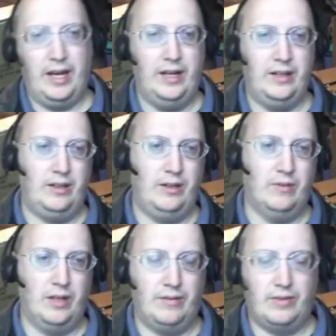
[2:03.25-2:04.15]
and you
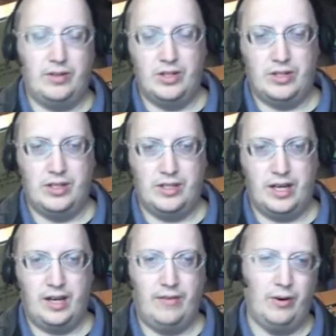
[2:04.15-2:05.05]
are left just
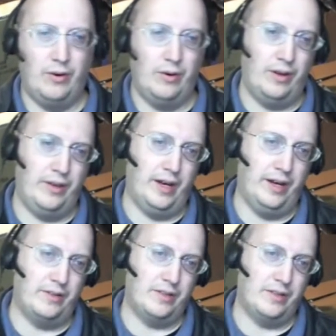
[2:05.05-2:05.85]
inside of the home in the house.